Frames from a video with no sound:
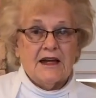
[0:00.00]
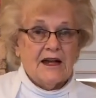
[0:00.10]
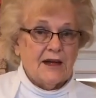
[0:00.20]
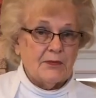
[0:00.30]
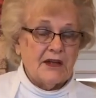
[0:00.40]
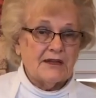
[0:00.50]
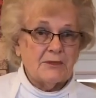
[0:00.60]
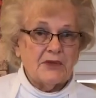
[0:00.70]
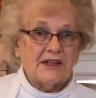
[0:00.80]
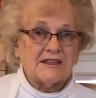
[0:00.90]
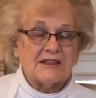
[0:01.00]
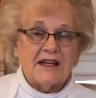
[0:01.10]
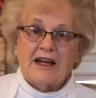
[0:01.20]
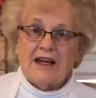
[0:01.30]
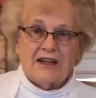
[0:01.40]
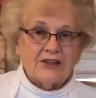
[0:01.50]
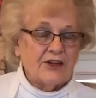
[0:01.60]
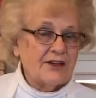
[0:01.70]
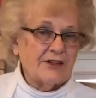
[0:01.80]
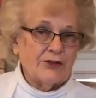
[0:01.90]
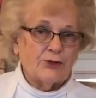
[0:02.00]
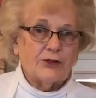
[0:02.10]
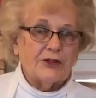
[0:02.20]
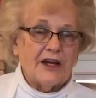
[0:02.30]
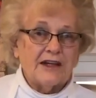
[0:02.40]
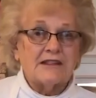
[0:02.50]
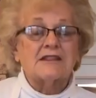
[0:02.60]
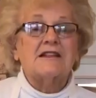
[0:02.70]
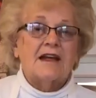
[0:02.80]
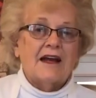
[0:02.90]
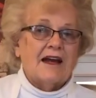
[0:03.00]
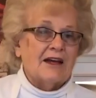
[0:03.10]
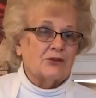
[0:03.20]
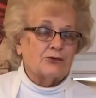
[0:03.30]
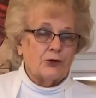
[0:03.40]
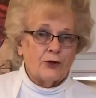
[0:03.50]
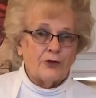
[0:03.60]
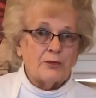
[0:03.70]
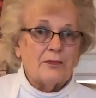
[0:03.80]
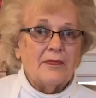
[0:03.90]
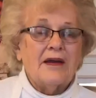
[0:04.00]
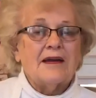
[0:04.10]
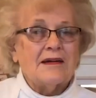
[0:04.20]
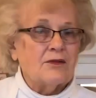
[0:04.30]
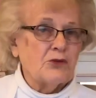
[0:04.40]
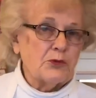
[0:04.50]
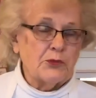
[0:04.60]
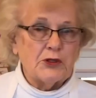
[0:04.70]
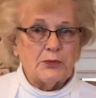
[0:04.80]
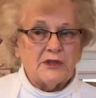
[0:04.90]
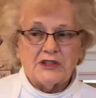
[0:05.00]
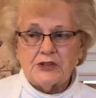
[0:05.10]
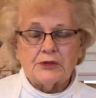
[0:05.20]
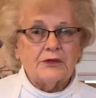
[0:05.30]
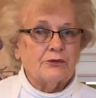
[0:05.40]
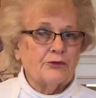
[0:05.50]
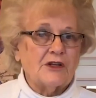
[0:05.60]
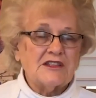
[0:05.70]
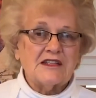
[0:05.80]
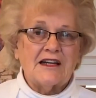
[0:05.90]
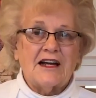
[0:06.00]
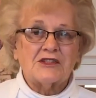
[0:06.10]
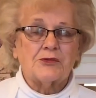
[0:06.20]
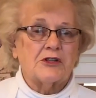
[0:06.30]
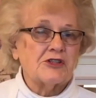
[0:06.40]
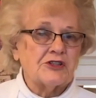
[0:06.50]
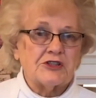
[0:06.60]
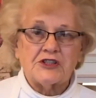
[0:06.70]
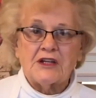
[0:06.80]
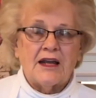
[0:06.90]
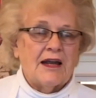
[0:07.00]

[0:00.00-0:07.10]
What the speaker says: I made the mix, and all the little nuns had to roll them, and then we put them into Westinghouse roasters,